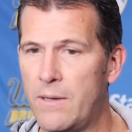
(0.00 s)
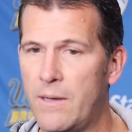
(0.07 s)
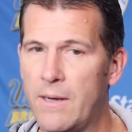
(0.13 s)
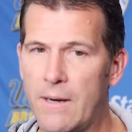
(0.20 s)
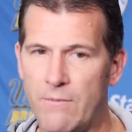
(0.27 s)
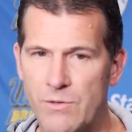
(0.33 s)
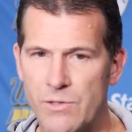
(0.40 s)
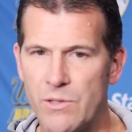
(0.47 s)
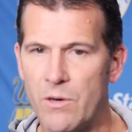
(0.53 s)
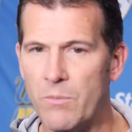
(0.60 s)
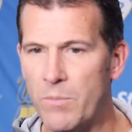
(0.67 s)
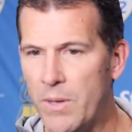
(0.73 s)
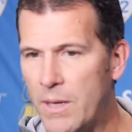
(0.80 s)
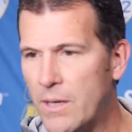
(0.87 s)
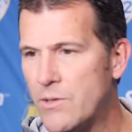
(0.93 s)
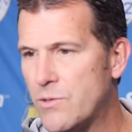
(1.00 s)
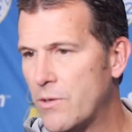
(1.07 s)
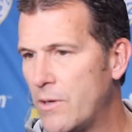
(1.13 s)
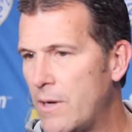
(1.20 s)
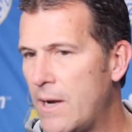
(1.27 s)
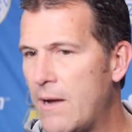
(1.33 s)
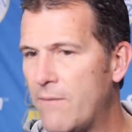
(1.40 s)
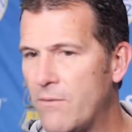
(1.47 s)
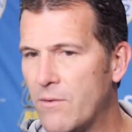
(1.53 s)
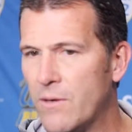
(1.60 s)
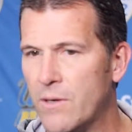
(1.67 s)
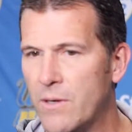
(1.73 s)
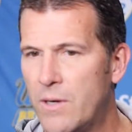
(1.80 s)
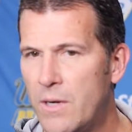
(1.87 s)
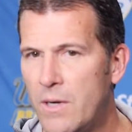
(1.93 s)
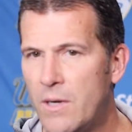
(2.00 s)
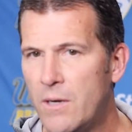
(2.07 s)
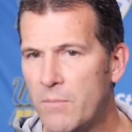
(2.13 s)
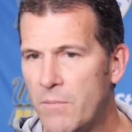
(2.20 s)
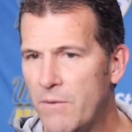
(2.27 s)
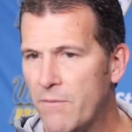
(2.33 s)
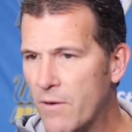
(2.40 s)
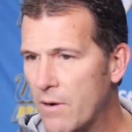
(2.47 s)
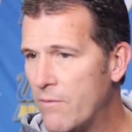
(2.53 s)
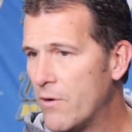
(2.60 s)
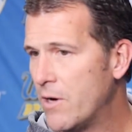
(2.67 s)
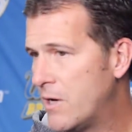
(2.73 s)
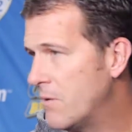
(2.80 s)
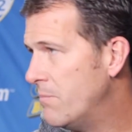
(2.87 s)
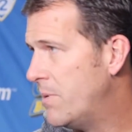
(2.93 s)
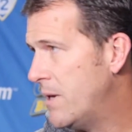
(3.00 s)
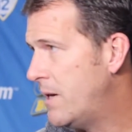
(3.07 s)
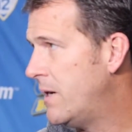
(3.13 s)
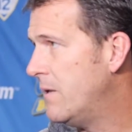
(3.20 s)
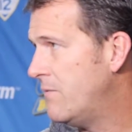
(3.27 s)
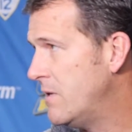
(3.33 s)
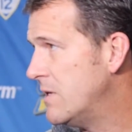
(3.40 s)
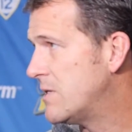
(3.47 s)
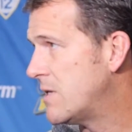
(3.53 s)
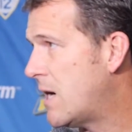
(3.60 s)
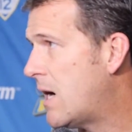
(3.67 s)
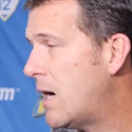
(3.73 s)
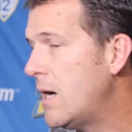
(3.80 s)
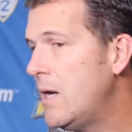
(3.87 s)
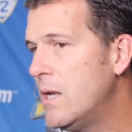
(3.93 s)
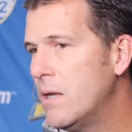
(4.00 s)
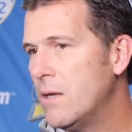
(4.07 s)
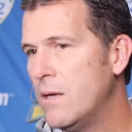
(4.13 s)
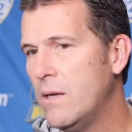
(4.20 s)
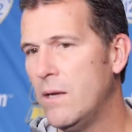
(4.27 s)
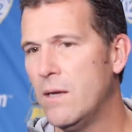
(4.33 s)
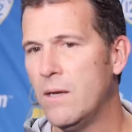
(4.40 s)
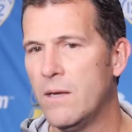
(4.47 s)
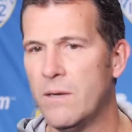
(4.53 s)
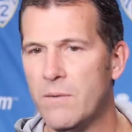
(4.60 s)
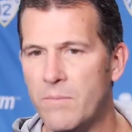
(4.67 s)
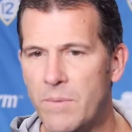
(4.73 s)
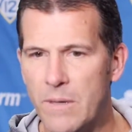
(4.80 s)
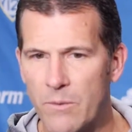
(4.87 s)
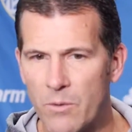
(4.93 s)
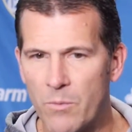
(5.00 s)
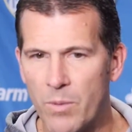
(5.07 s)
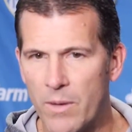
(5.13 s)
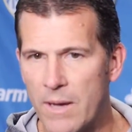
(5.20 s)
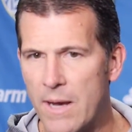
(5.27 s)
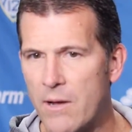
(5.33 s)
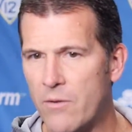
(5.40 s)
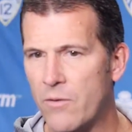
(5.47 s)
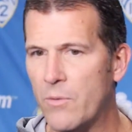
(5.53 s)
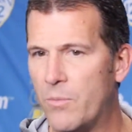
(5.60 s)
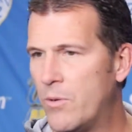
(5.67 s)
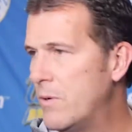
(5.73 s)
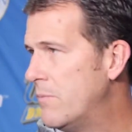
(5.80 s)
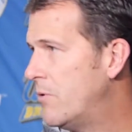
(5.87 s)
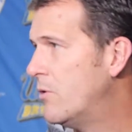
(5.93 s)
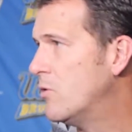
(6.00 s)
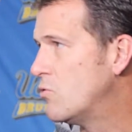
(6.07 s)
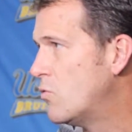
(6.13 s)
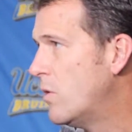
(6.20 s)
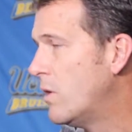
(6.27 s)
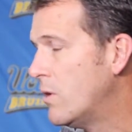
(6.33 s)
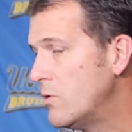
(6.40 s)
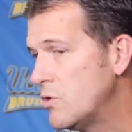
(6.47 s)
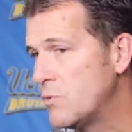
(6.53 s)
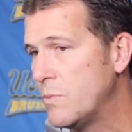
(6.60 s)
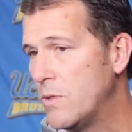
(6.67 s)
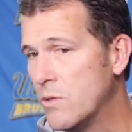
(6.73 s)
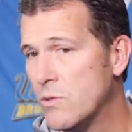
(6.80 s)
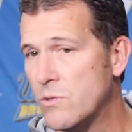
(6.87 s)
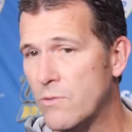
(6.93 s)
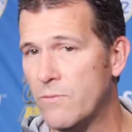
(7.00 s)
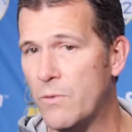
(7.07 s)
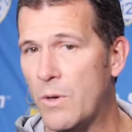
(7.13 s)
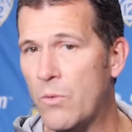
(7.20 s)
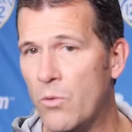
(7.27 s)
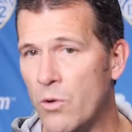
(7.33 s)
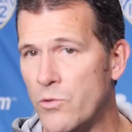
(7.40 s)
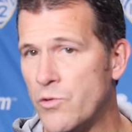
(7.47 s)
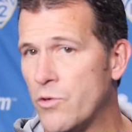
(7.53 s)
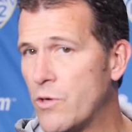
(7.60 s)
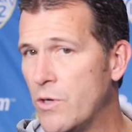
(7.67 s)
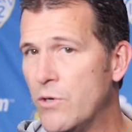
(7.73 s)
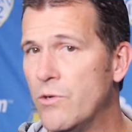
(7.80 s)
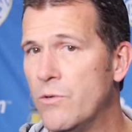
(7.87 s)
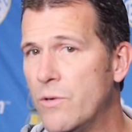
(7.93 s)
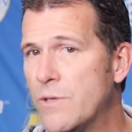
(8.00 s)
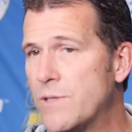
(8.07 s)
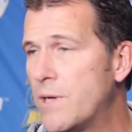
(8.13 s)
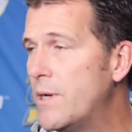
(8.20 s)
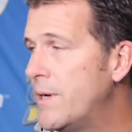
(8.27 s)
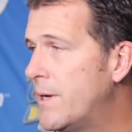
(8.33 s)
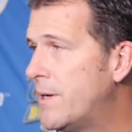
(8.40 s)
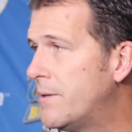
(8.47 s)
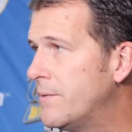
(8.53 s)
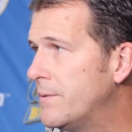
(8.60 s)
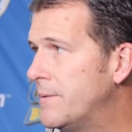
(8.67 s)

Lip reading: And obviously our bigs are going to have to be very, very competitive inside and be able to play out on the perimeter as well, just because of what Wilshire can do inside now.